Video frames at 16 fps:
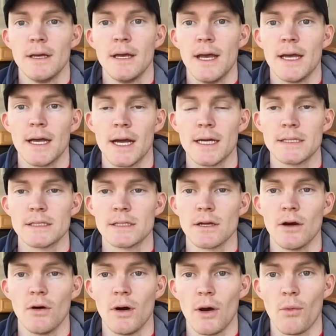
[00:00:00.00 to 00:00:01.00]
Hey guys,
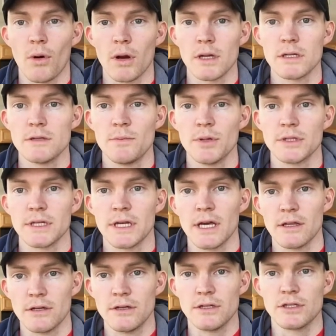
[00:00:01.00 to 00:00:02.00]
so I wanted to put
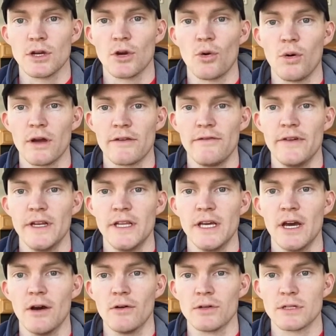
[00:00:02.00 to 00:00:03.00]
together just a quick
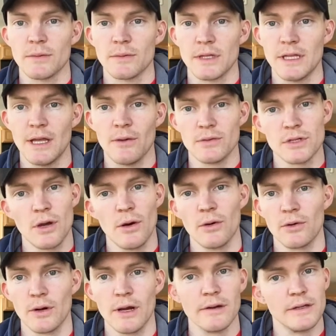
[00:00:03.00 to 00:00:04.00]
video, something that was going
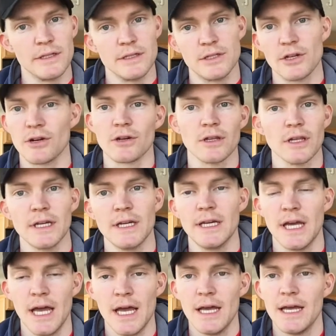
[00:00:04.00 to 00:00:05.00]
around
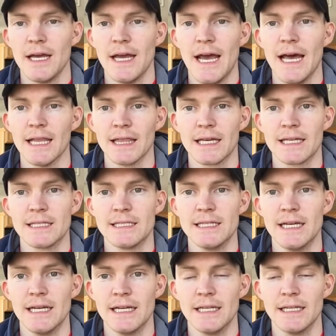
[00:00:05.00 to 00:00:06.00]
internally at
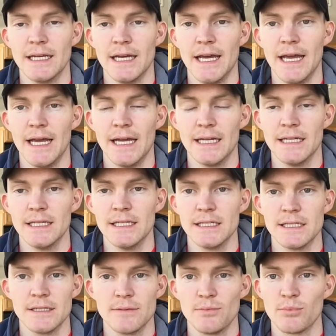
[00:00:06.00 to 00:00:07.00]
LinkedIn and
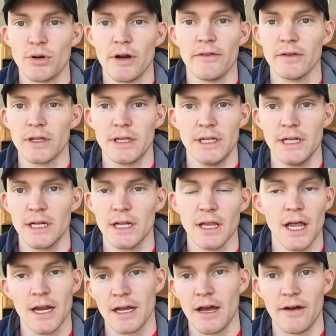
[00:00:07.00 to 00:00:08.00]
is prevalent in a
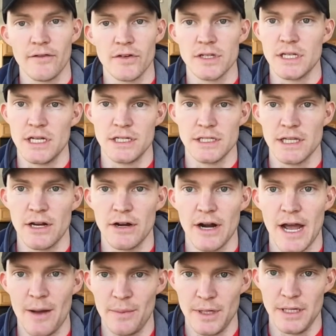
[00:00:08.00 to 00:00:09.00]
lot of conversations that are
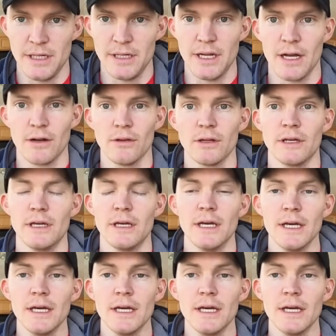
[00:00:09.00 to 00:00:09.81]
happening, not only